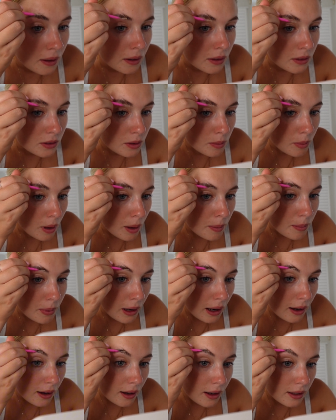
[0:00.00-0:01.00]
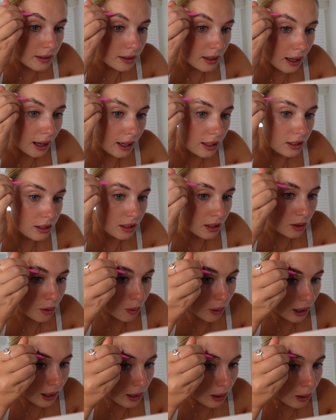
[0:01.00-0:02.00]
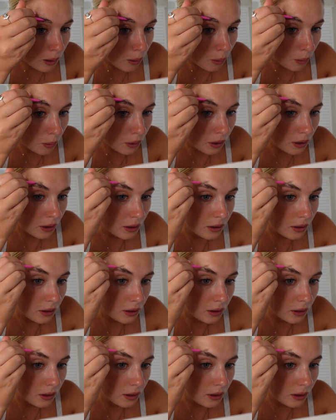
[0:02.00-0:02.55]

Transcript: So my brow hairs are actually quite long.